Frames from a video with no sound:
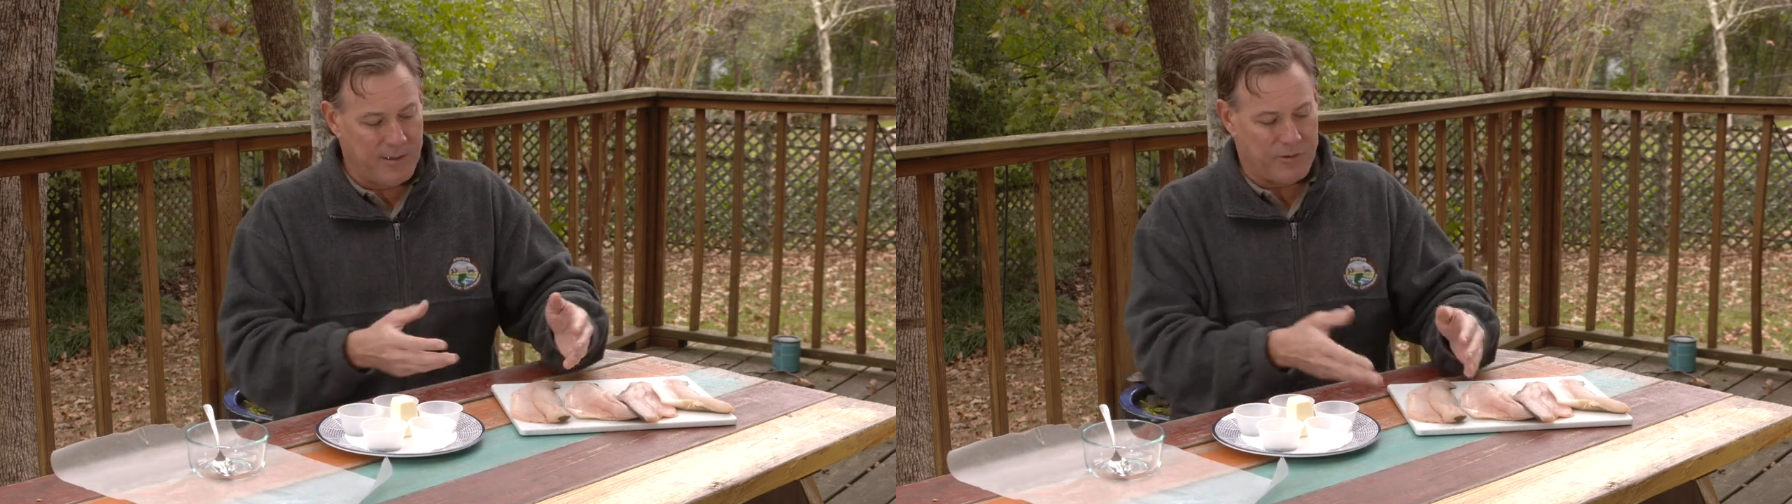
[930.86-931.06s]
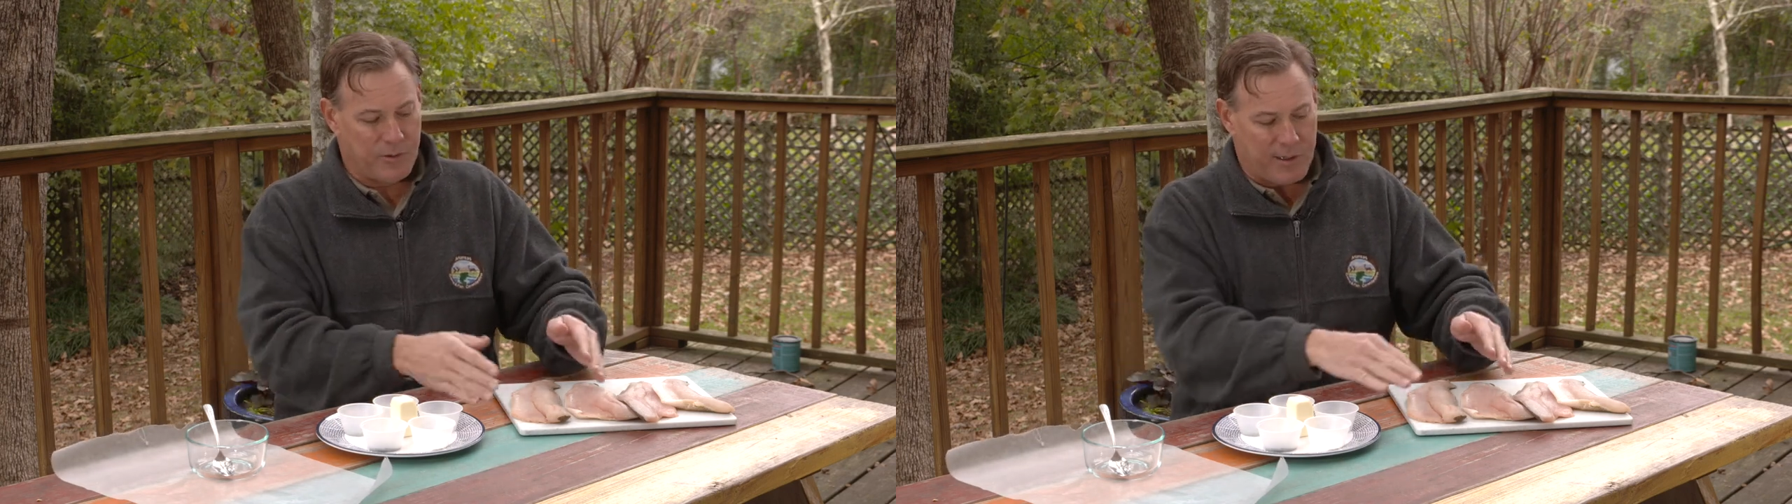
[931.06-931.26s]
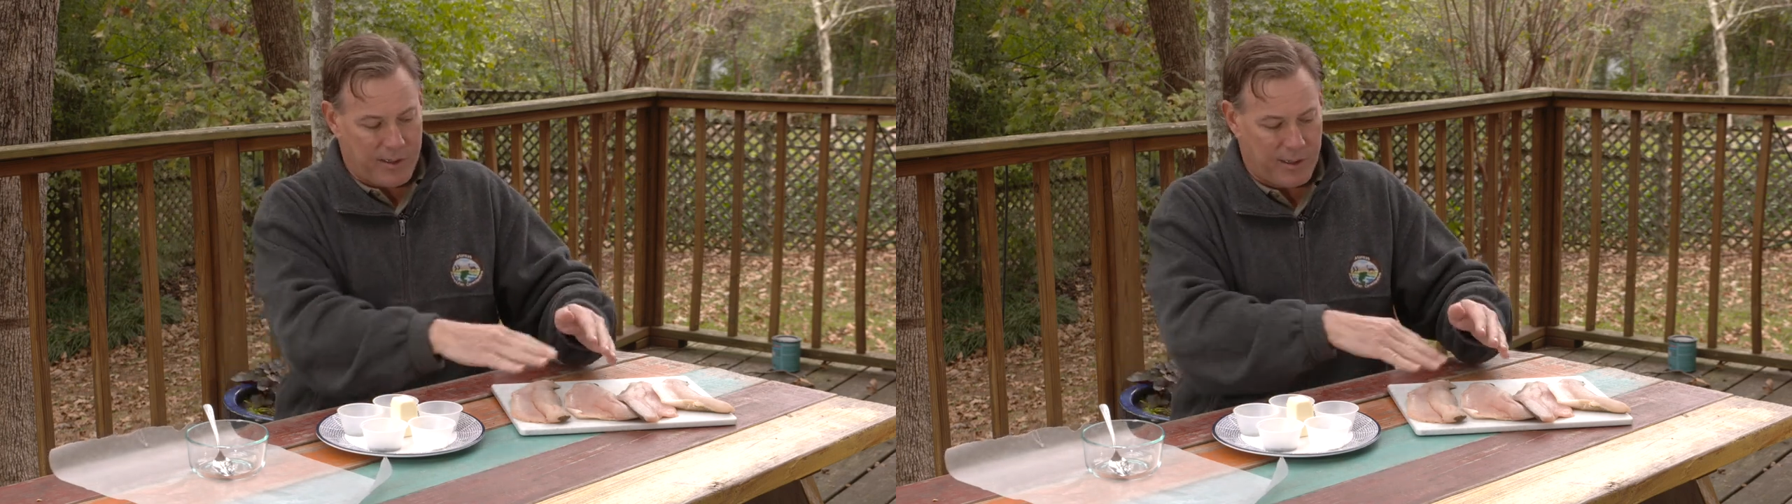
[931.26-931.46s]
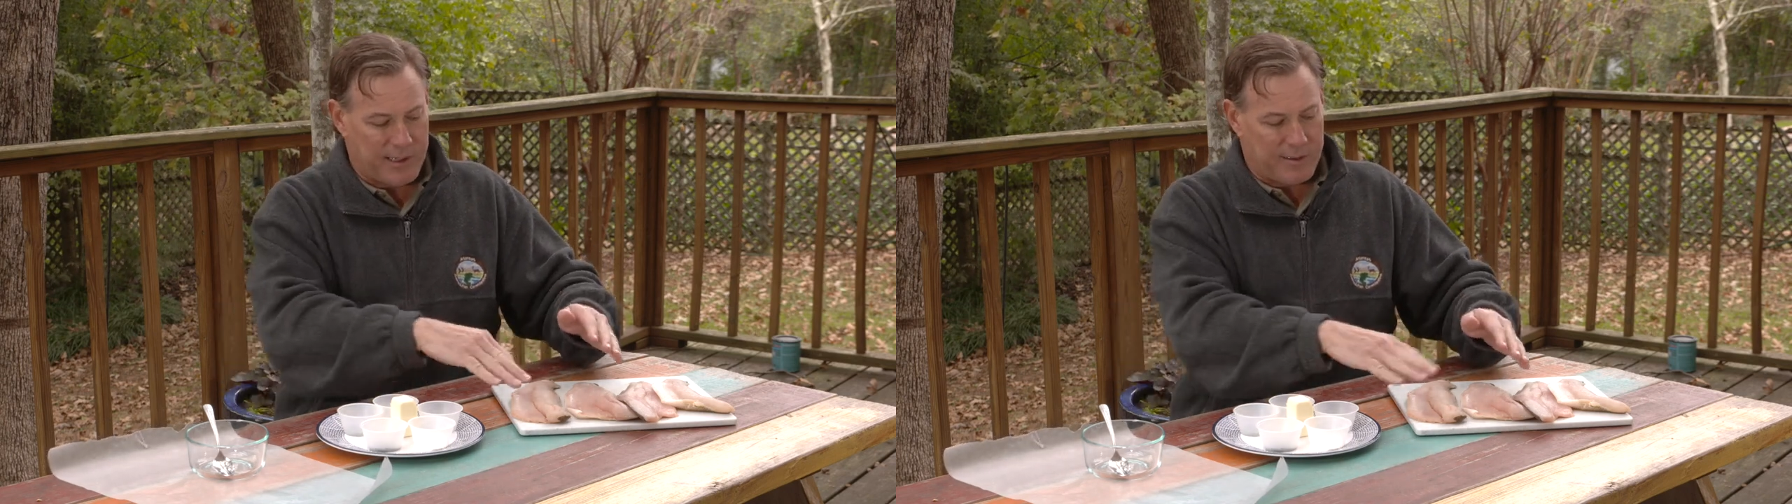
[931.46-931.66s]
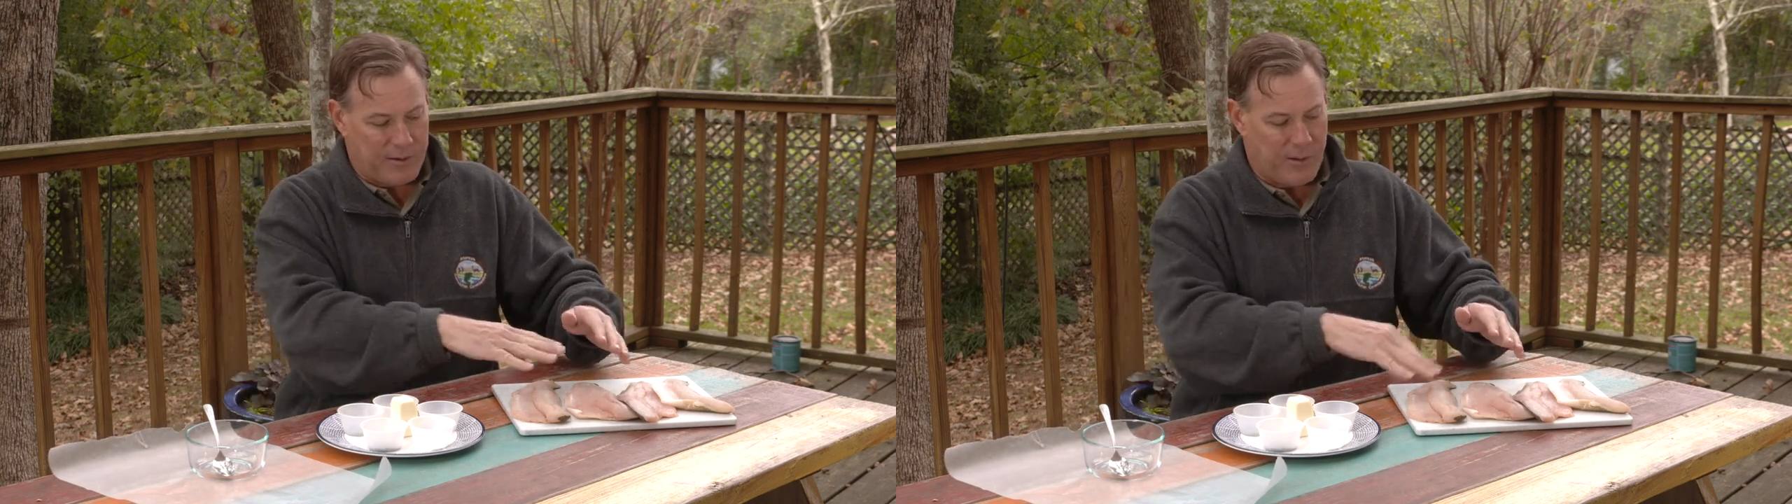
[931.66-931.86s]
sort of cook
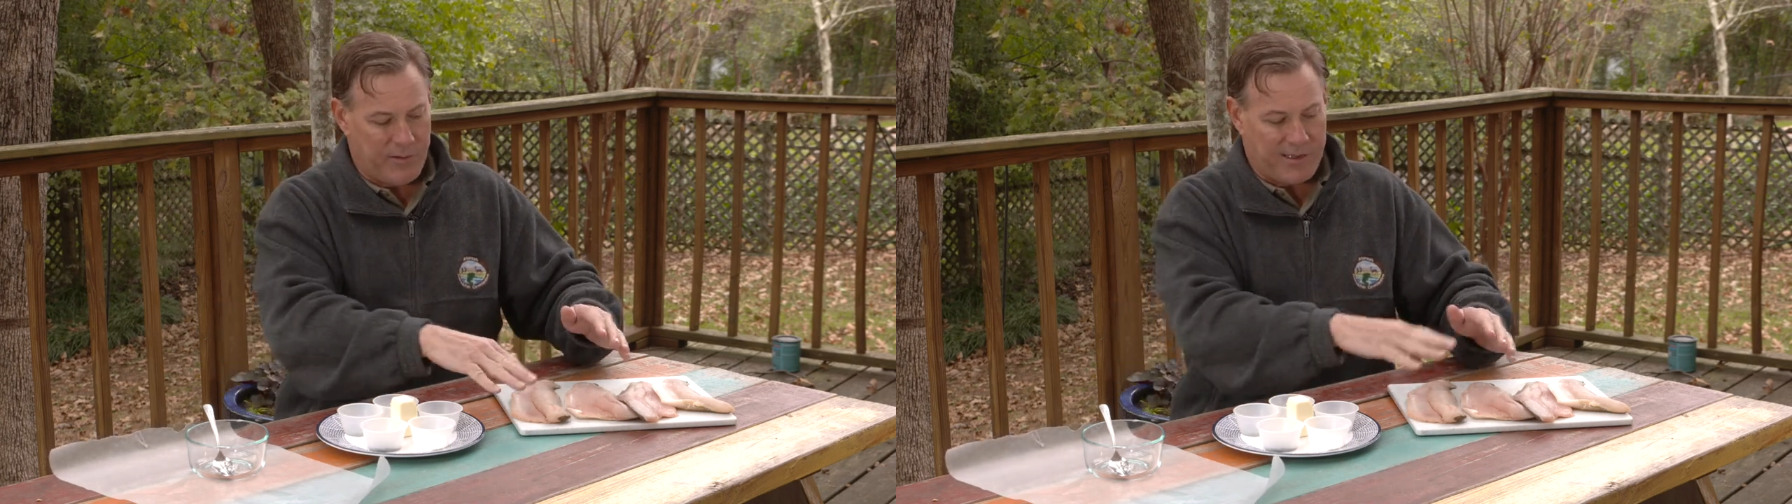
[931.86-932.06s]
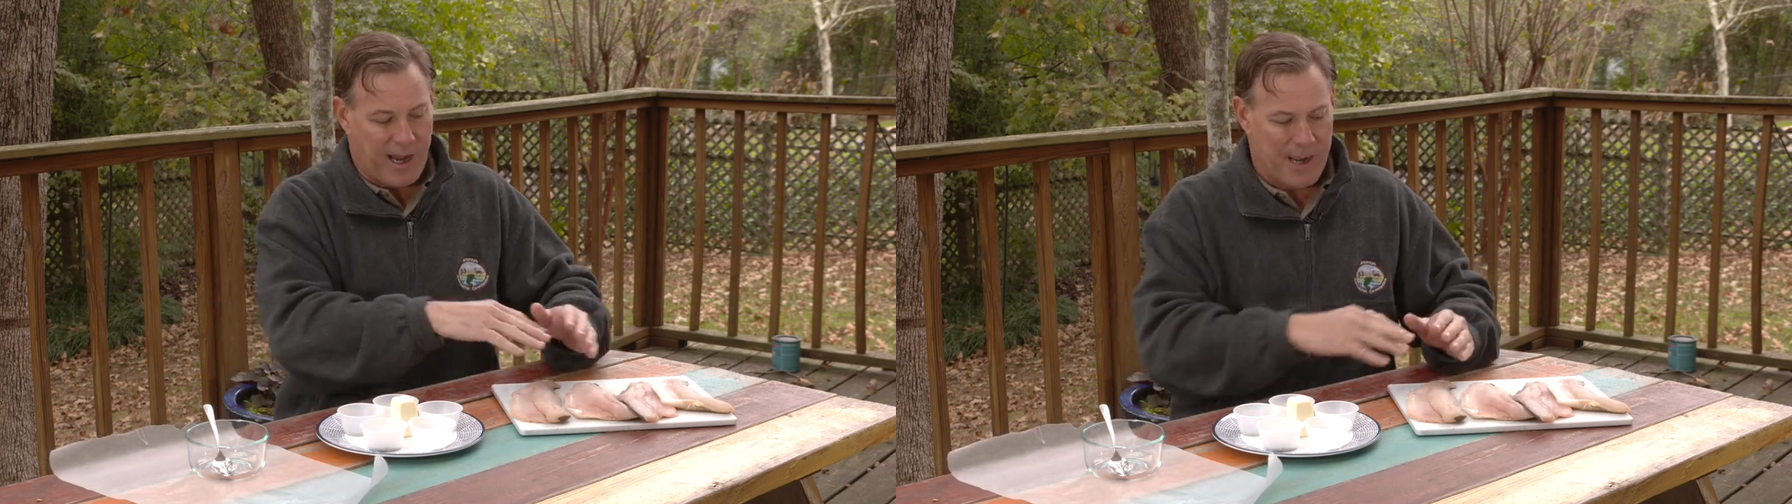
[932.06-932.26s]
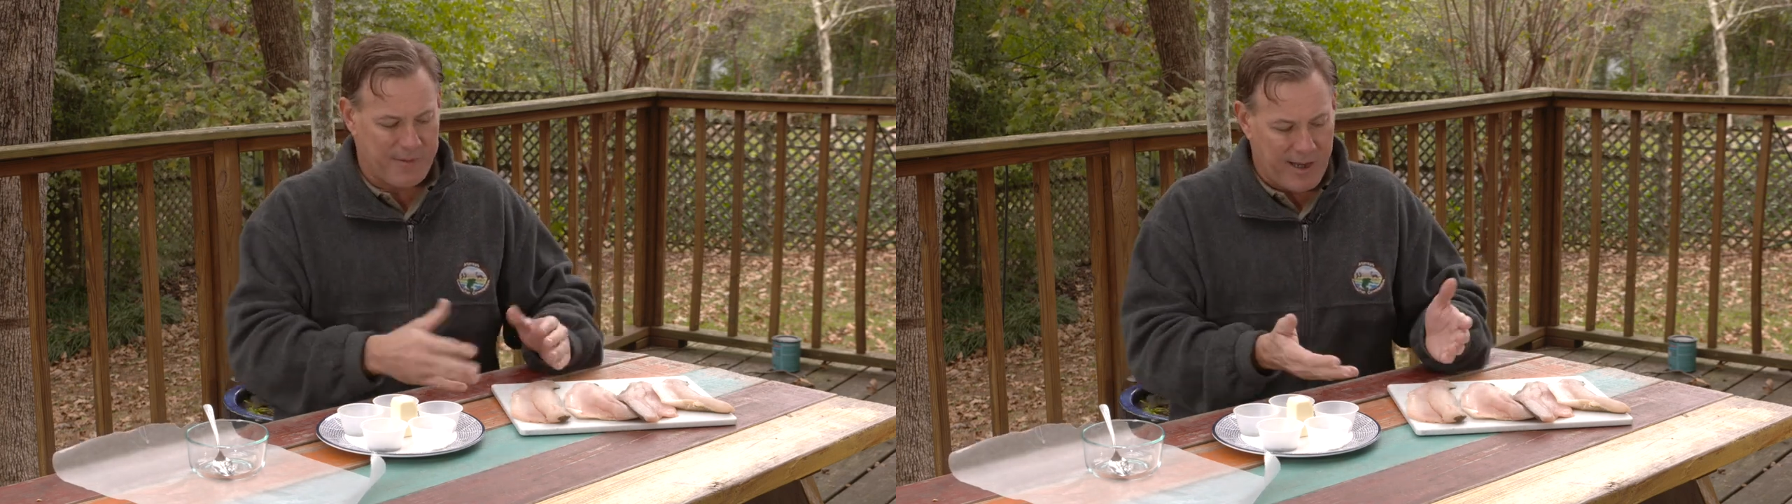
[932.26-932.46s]
it on the top.